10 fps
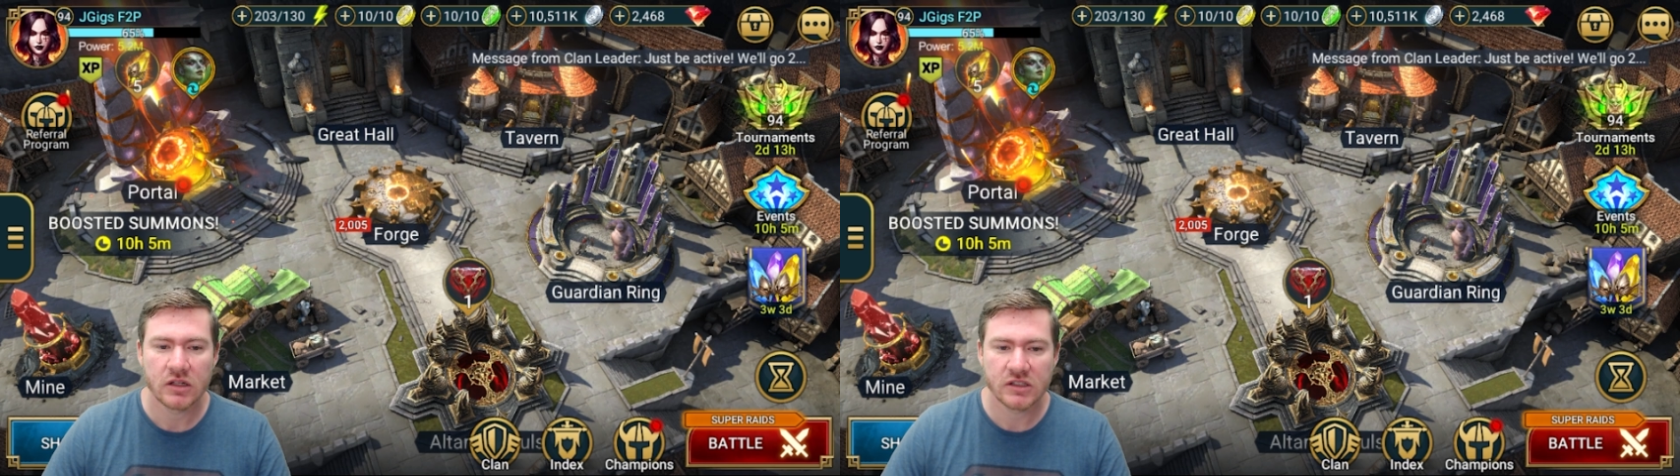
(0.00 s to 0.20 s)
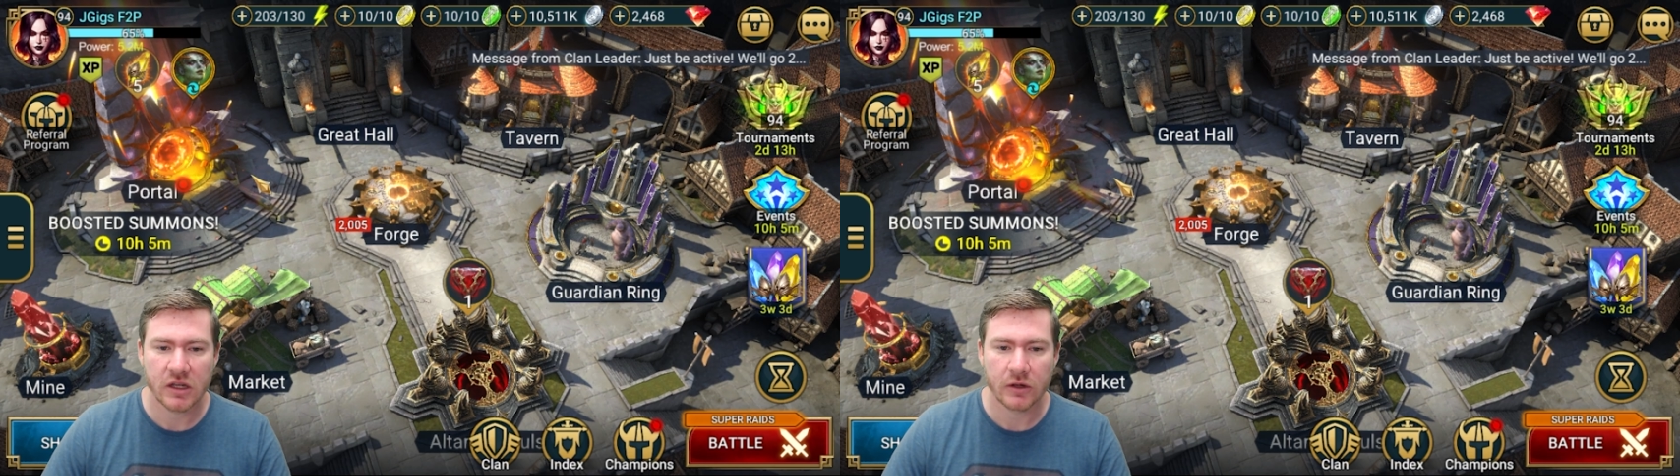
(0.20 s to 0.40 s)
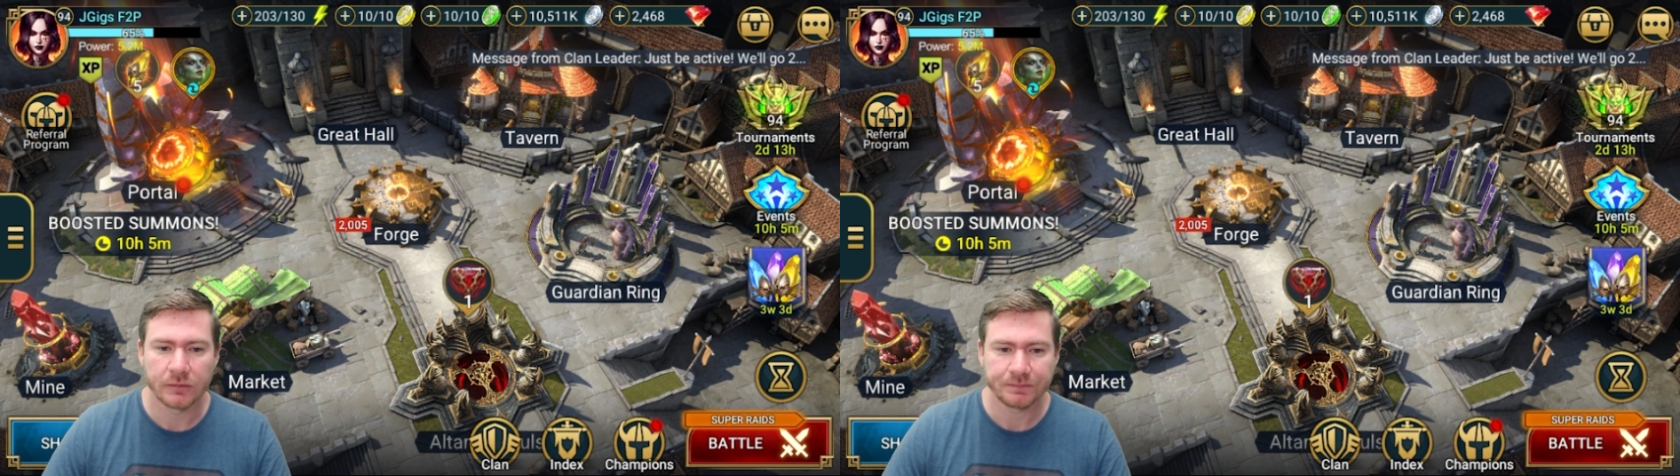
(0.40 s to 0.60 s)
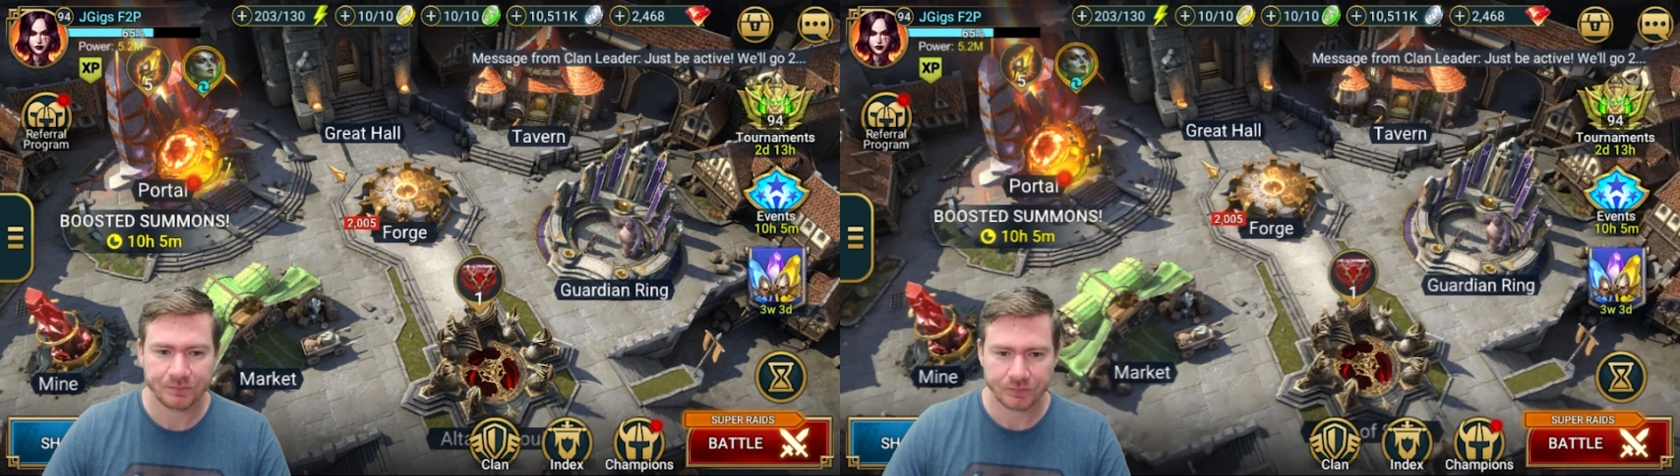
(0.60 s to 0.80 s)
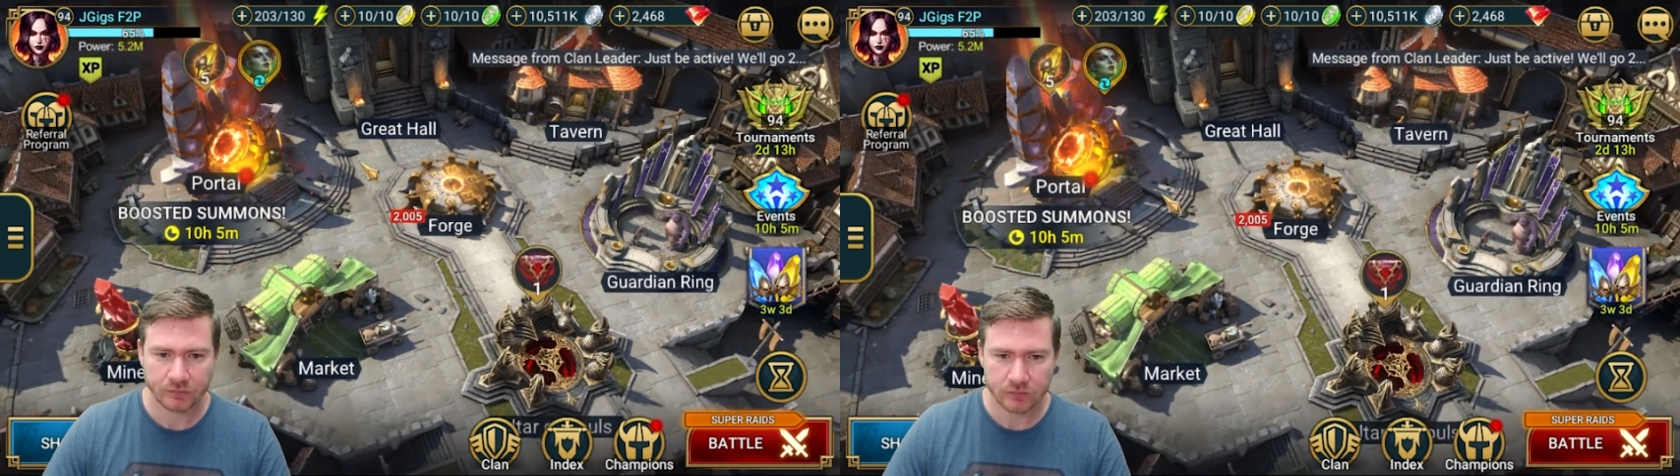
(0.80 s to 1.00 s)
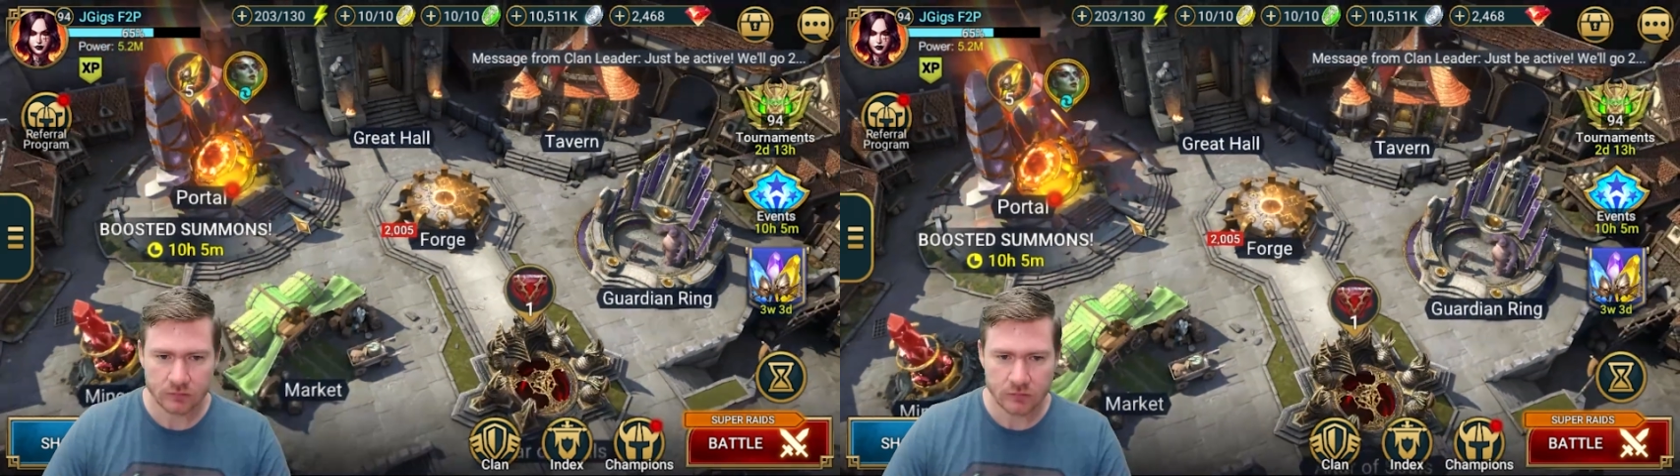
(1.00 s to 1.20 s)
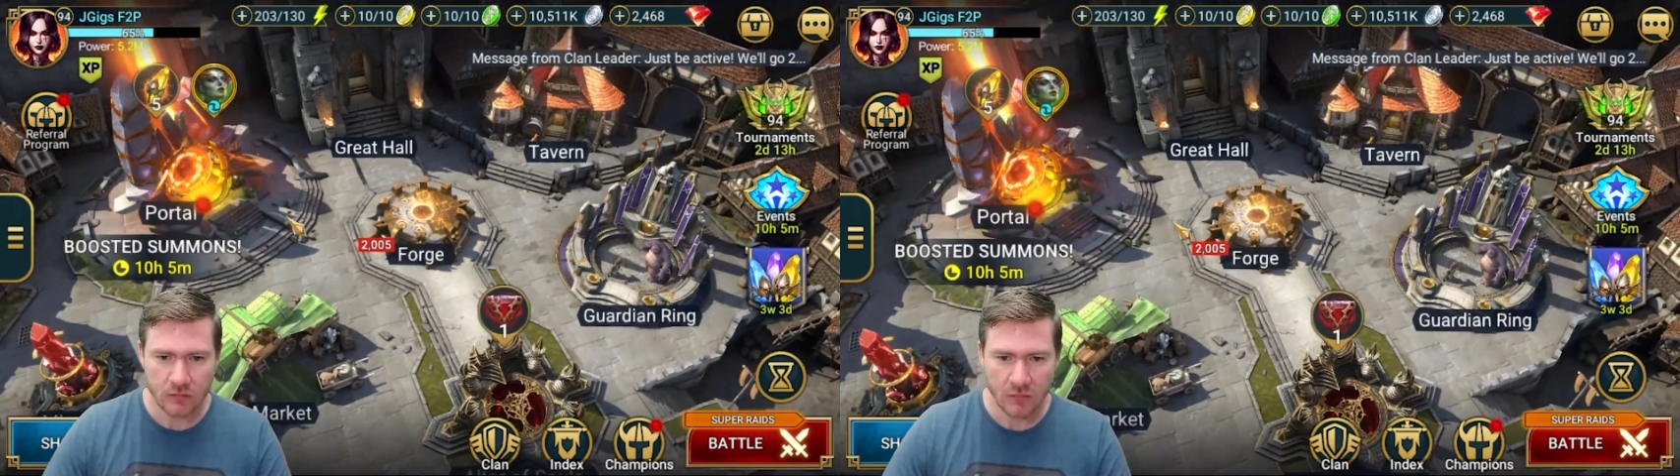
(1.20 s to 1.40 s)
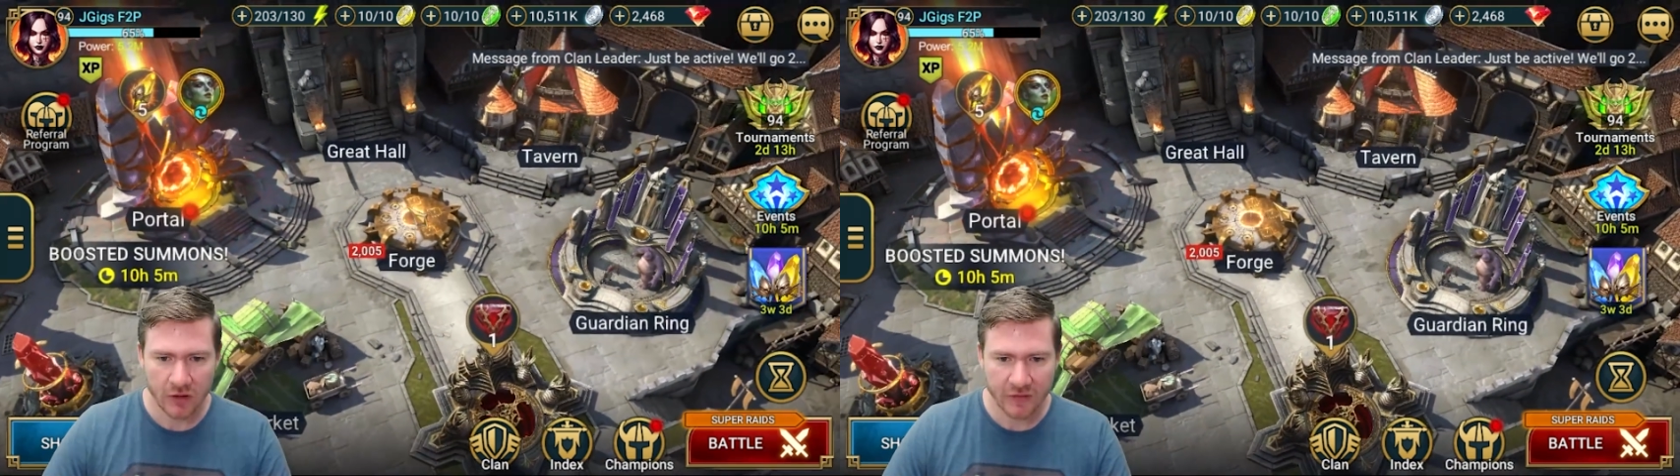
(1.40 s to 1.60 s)
So
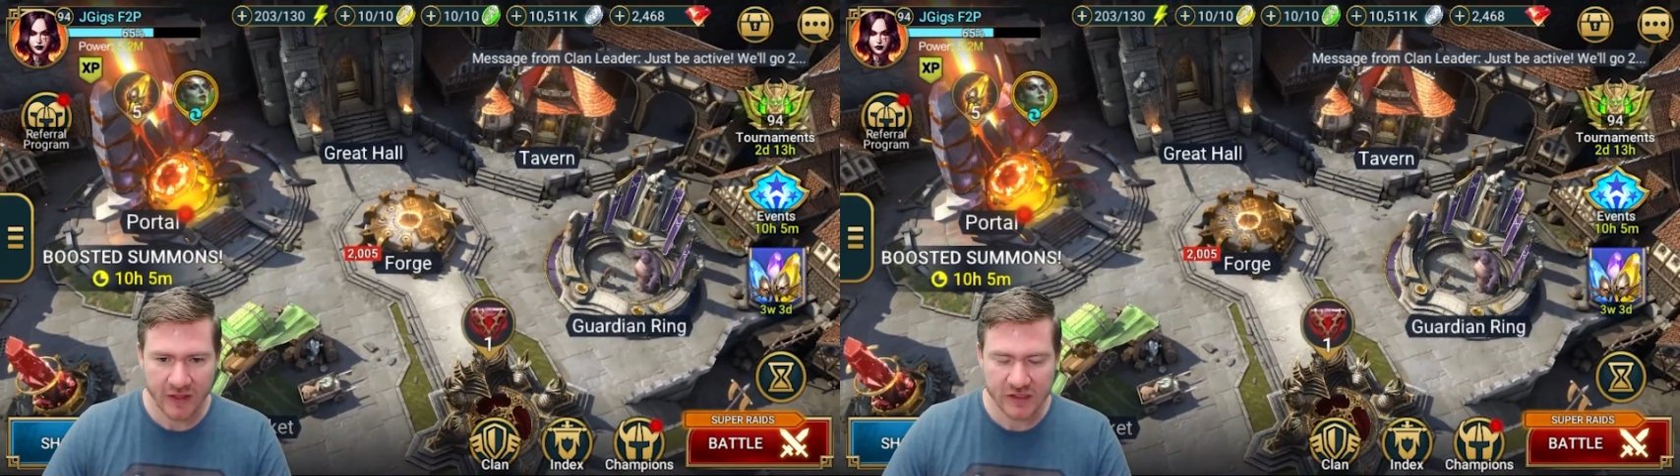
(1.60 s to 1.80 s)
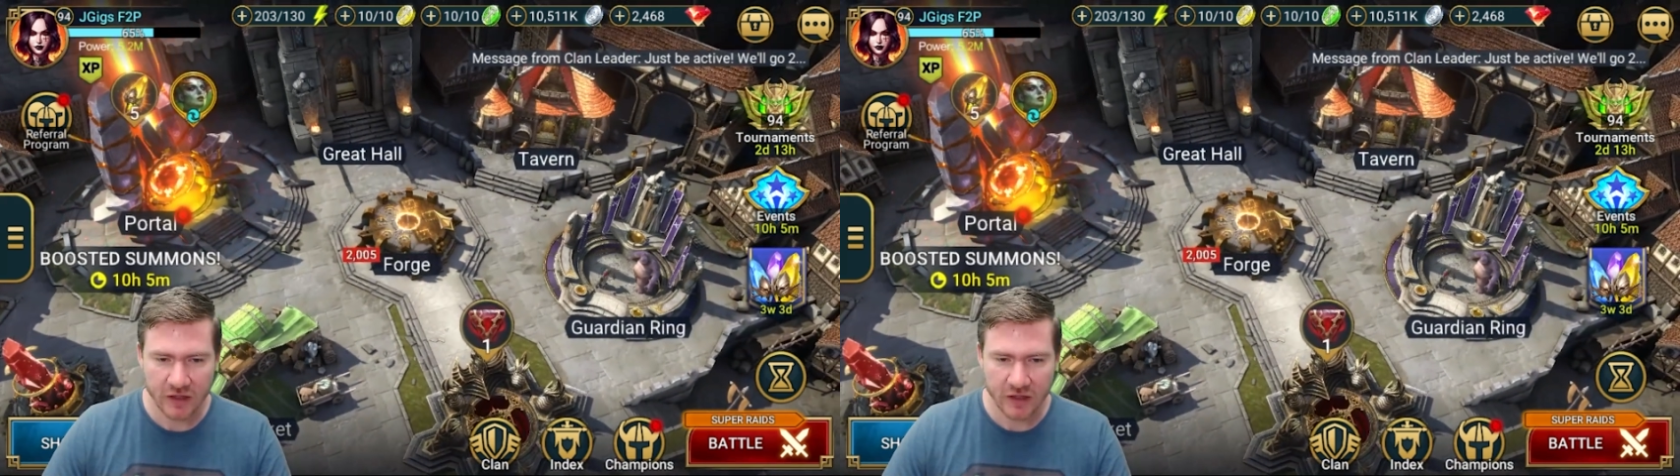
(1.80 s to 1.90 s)
that's